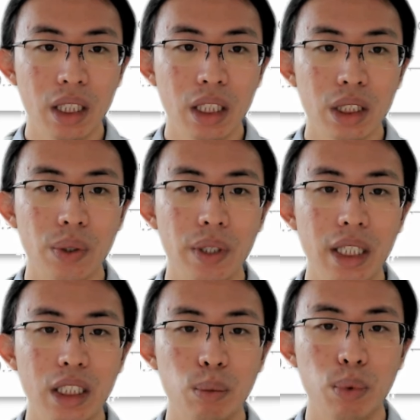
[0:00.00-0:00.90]
So it
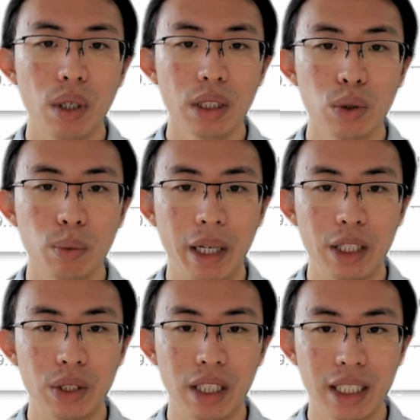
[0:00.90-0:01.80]
is important to
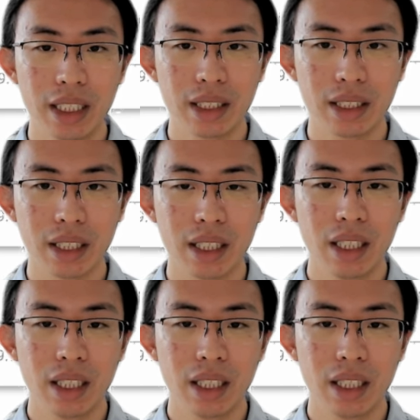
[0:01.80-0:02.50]
measure latency